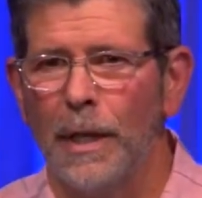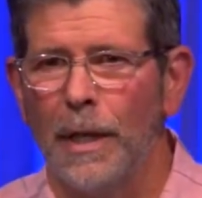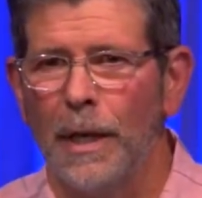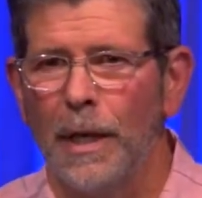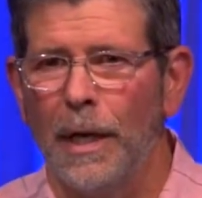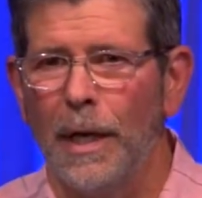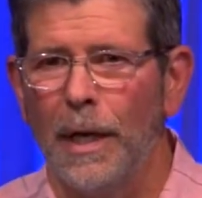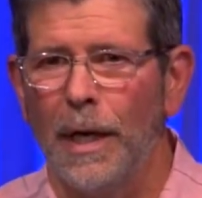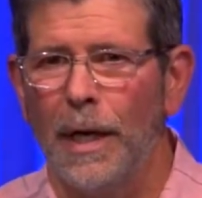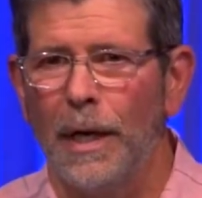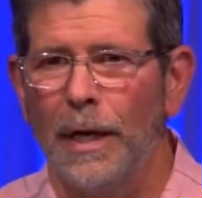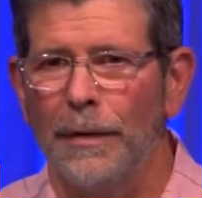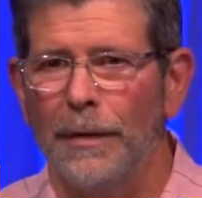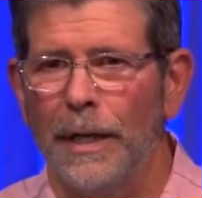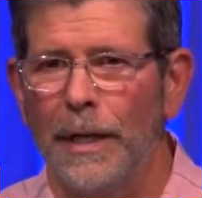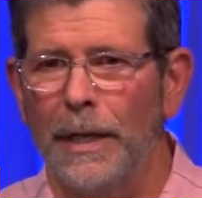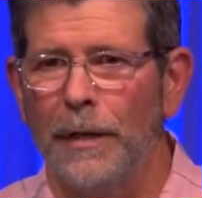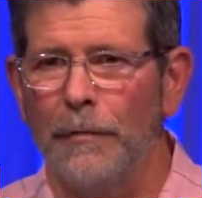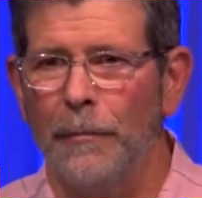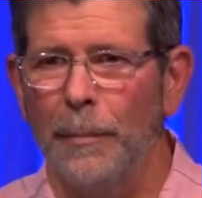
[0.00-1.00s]

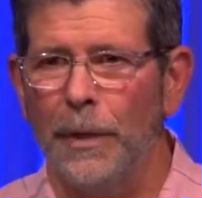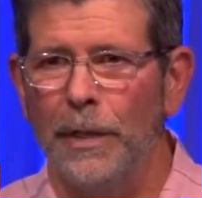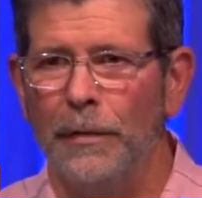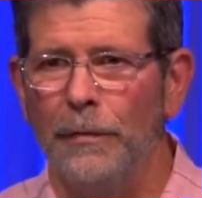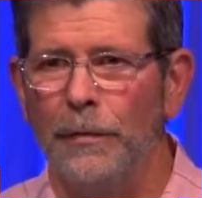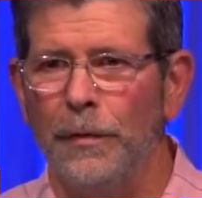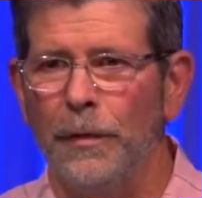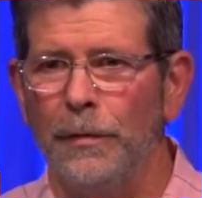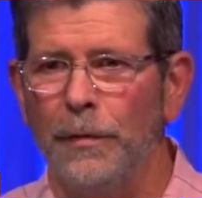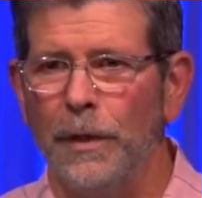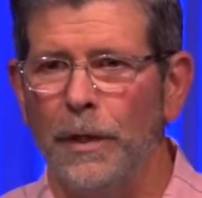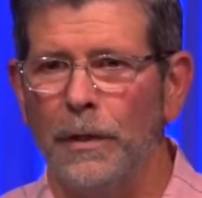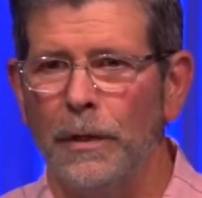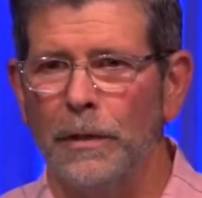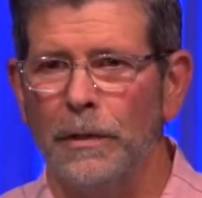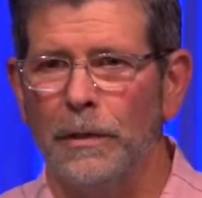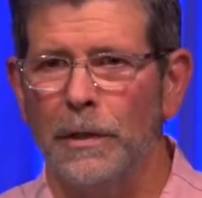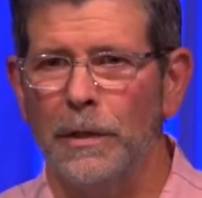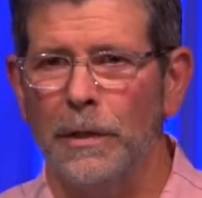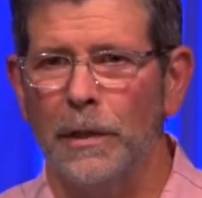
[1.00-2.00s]
that have been fulfilled
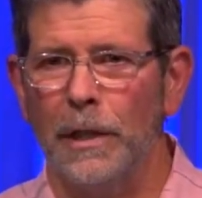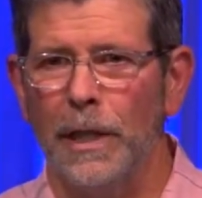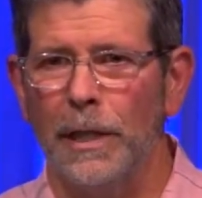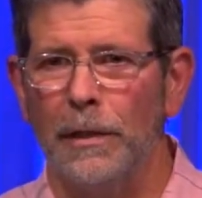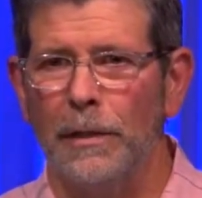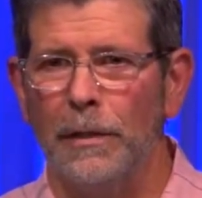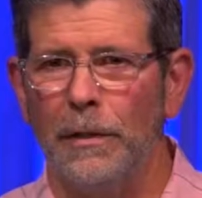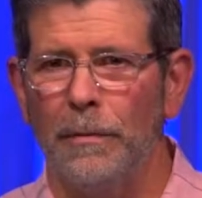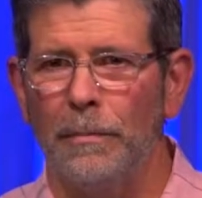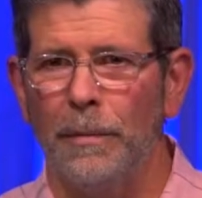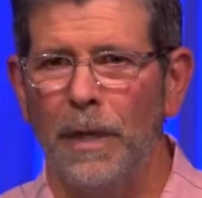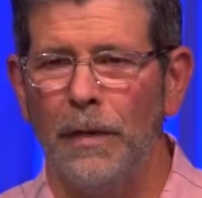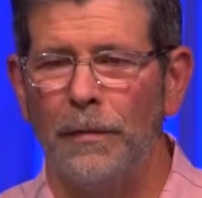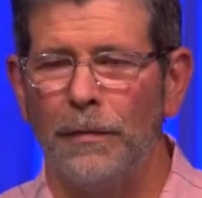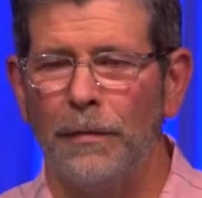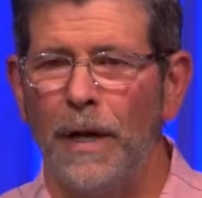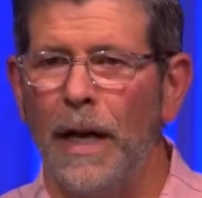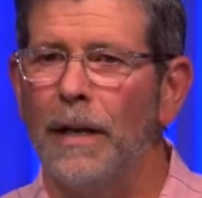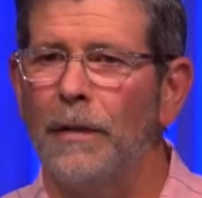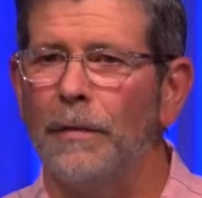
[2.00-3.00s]
to the letter. About
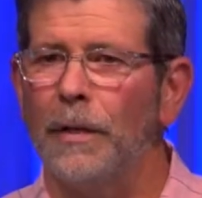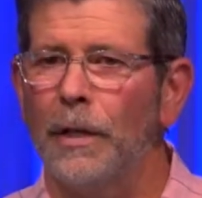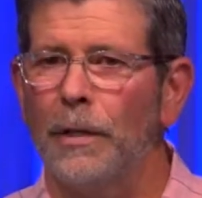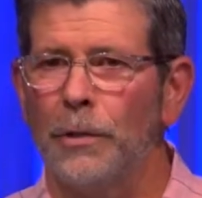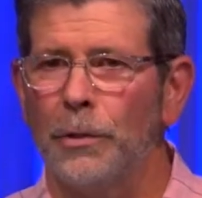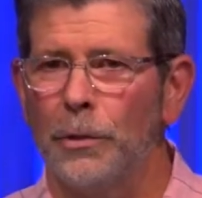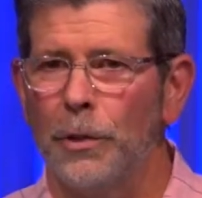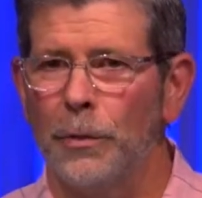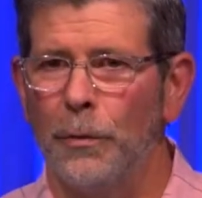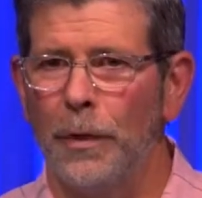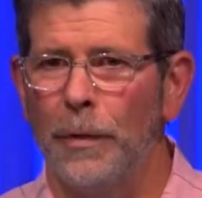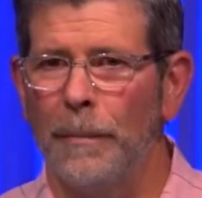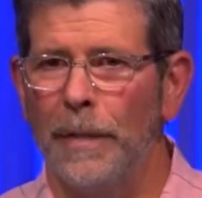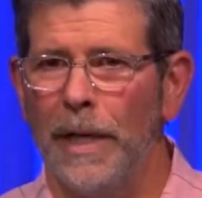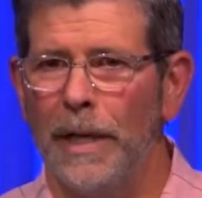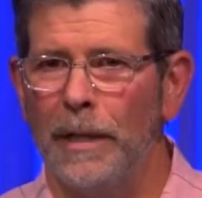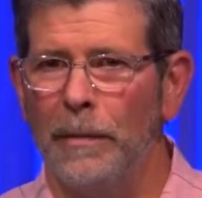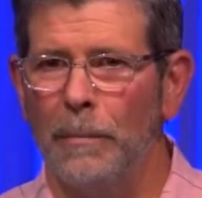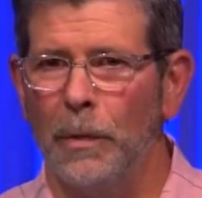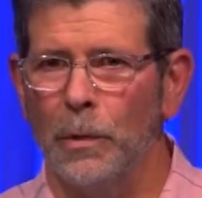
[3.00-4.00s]
500
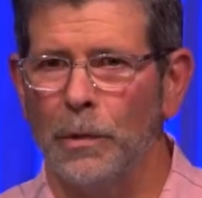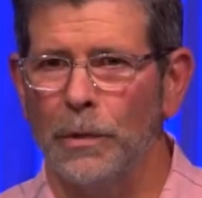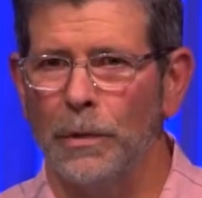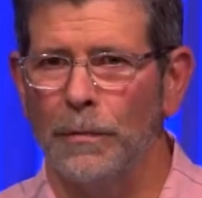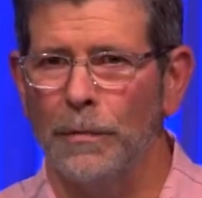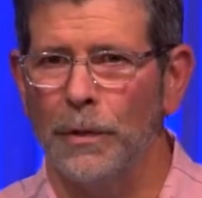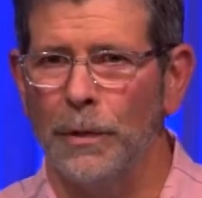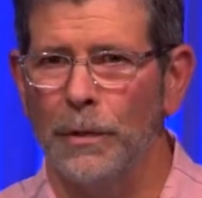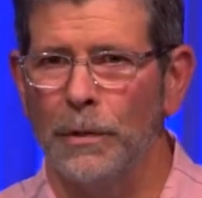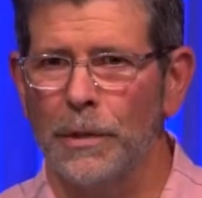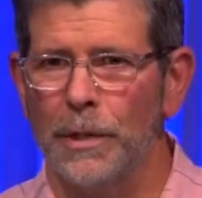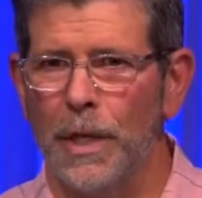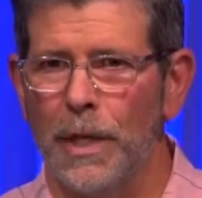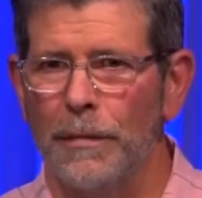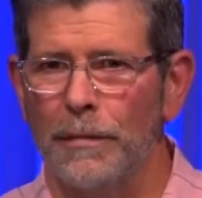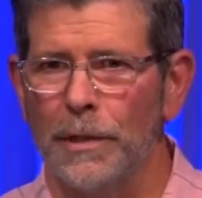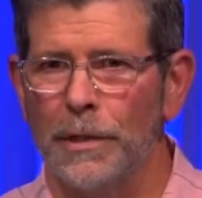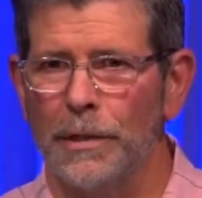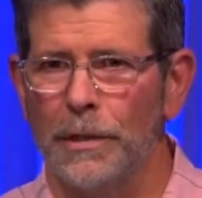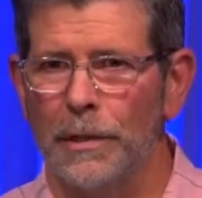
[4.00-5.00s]
remain. Most of those
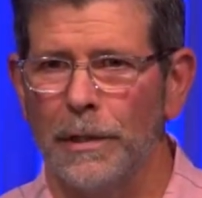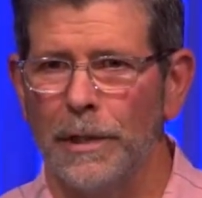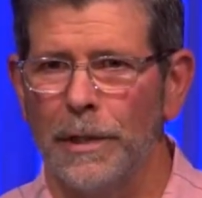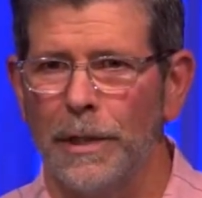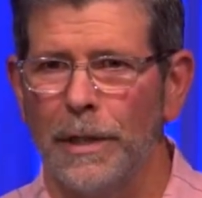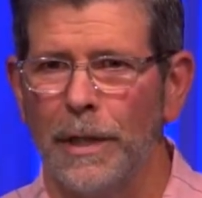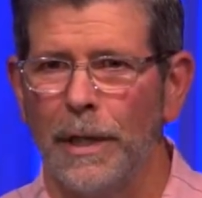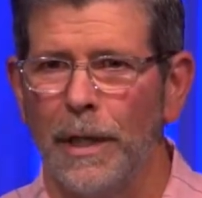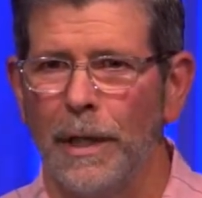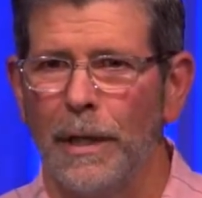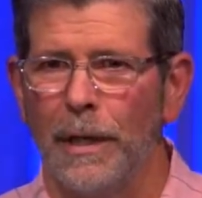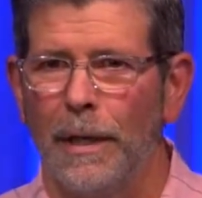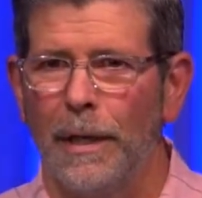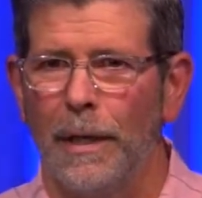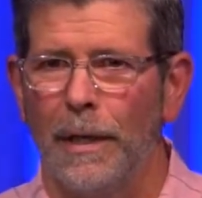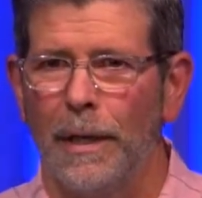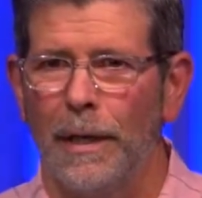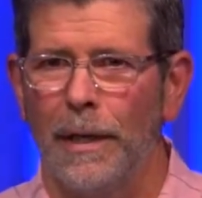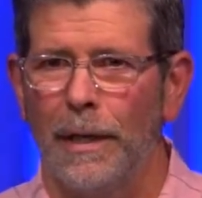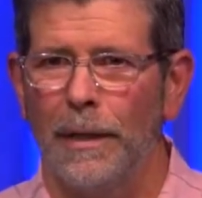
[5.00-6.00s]
obviously
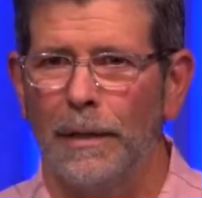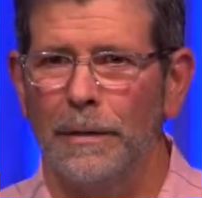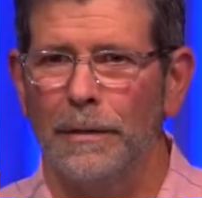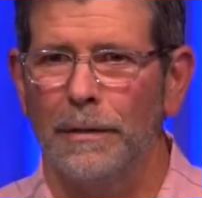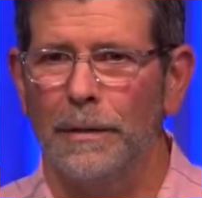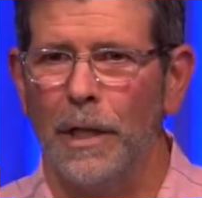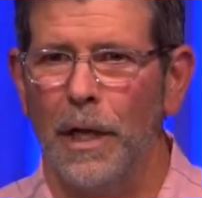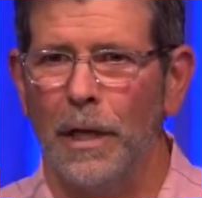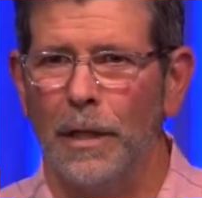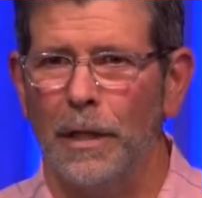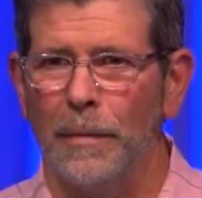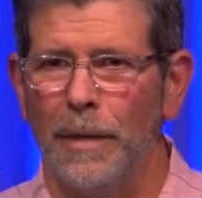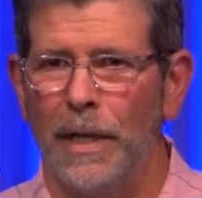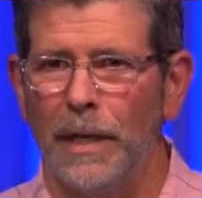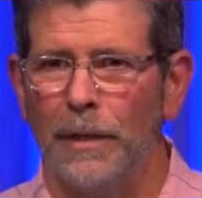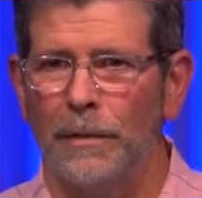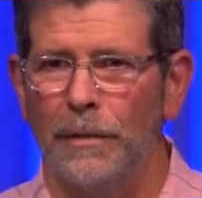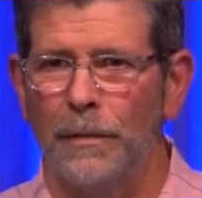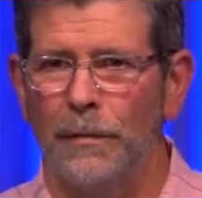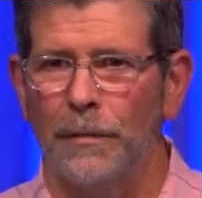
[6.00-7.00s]
talk
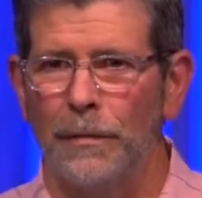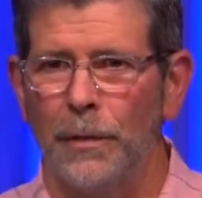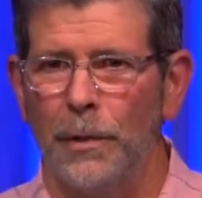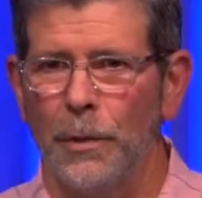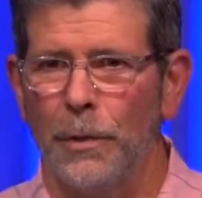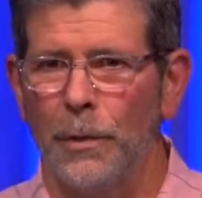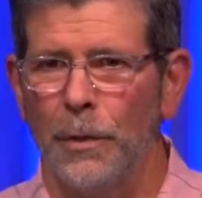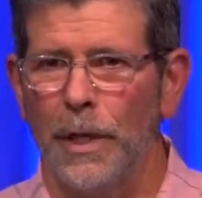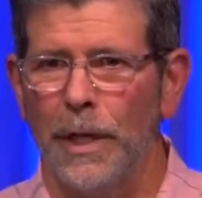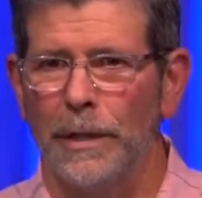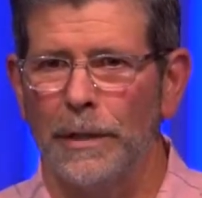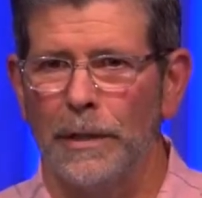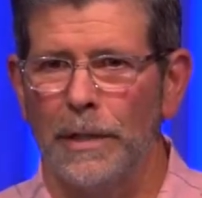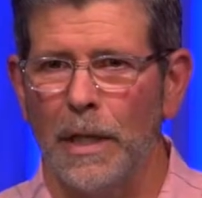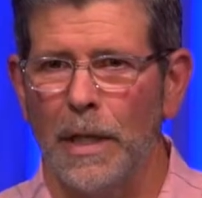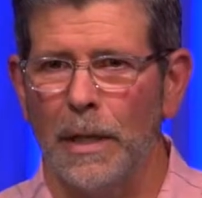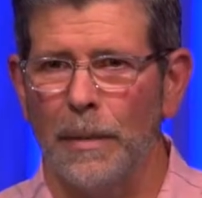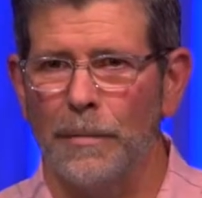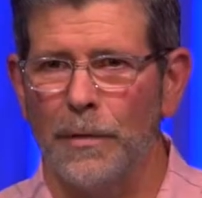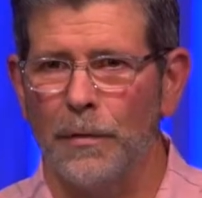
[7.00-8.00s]
about the further end
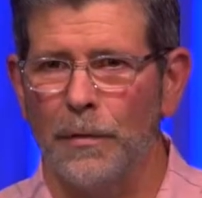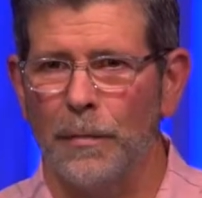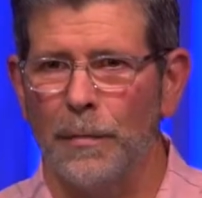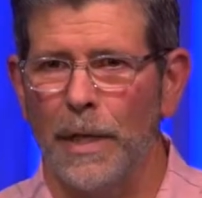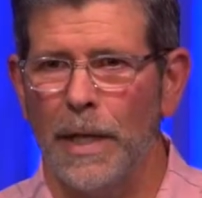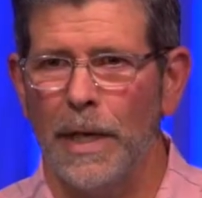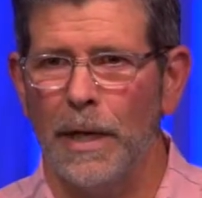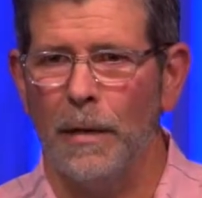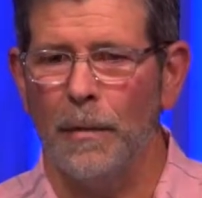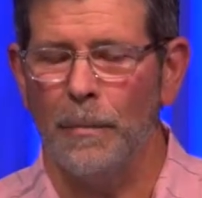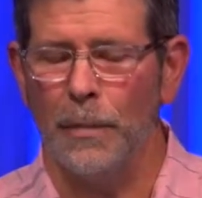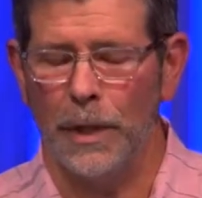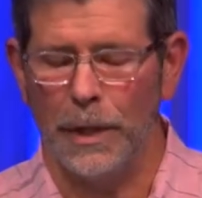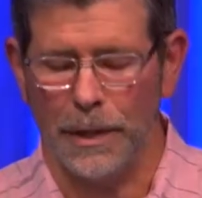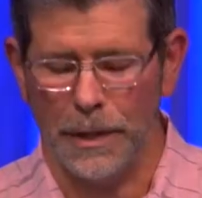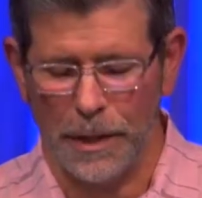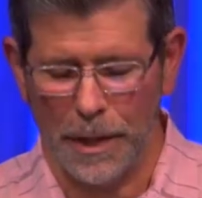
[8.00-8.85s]
times from now, but